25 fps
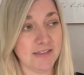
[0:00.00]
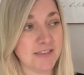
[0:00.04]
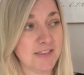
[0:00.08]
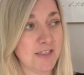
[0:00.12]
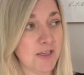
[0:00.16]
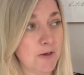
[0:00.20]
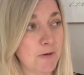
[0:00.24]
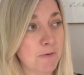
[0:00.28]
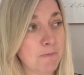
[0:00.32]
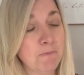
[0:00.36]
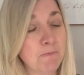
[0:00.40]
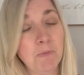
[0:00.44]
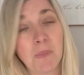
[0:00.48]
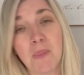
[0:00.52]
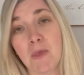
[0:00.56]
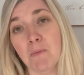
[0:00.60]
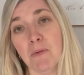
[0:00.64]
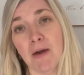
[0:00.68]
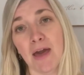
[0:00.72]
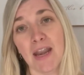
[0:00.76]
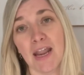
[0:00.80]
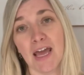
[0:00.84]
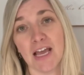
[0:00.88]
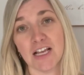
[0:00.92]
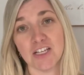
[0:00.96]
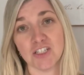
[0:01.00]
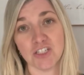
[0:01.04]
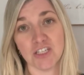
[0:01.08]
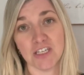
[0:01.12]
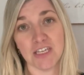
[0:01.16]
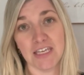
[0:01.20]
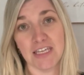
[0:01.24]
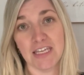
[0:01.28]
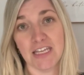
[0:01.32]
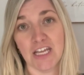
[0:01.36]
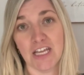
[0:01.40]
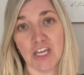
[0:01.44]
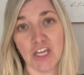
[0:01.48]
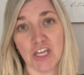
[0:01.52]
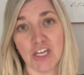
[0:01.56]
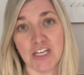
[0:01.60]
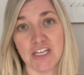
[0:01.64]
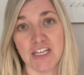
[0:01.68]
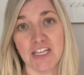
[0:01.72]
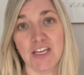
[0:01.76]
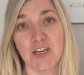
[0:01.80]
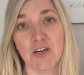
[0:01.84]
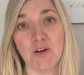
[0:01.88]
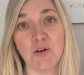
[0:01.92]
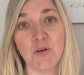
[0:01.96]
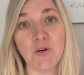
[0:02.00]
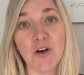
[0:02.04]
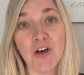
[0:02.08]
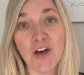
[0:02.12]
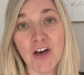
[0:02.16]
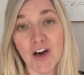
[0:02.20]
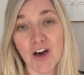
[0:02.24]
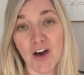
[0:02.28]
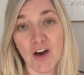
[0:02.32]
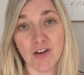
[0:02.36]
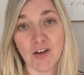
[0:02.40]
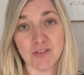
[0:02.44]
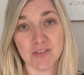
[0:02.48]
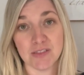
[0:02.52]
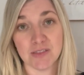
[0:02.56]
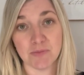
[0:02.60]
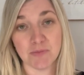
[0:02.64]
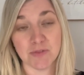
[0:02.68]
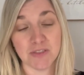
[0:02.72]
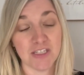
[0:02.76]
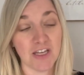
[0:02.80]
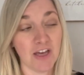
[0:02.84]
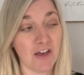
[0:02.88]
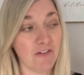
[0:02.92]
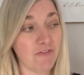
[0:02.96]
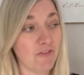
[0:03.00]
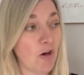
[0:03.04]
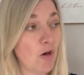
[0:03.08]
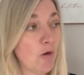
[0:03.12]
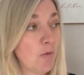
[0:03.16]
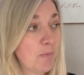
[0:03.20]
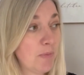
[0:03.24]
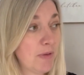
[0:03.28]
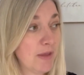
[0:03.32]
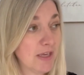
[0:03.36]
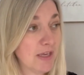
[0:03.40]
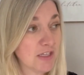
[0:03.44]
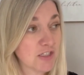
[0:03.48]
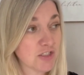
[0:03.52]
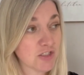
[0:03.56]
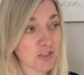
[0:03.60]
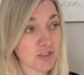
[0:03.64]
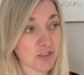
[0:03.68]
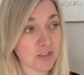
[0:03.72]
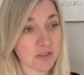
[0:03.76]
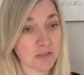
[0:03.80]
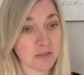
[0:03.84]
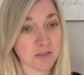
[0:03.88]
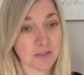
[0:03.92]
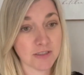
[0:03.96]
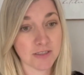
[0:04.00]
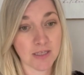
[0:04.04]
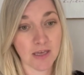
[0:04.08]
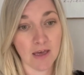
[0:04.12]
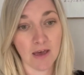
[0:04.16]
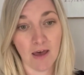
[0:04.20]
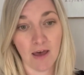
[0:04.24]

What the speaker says: So you might actually get a good deal on some stuff, old pictures,